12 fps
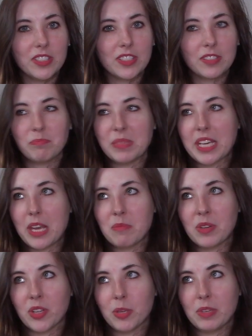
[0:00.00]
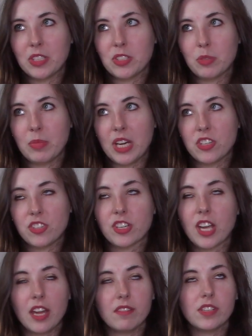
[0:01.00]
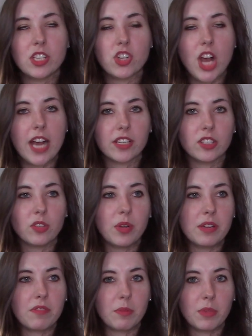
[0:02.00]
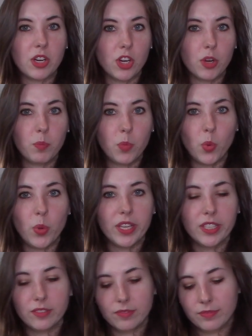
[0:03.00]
just became a little bit too much and kind of detracted away from her point.